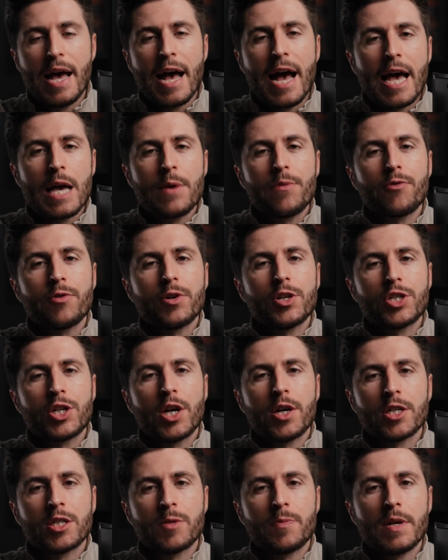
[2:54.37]
aim for a
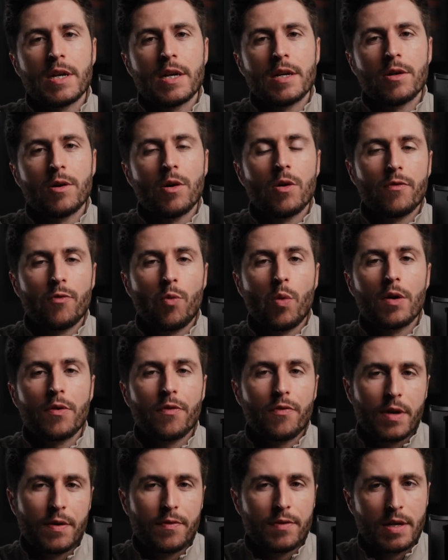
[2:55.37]
shutter speed of
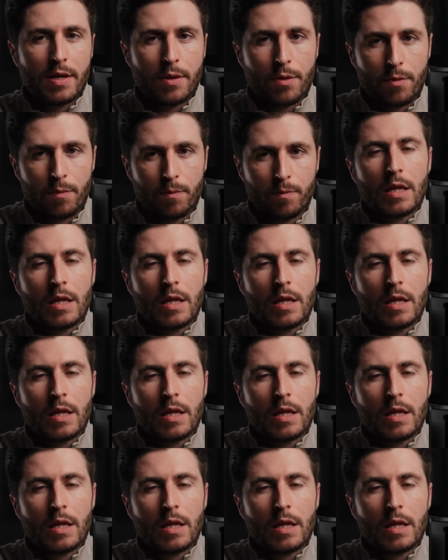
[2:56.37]
1/50th.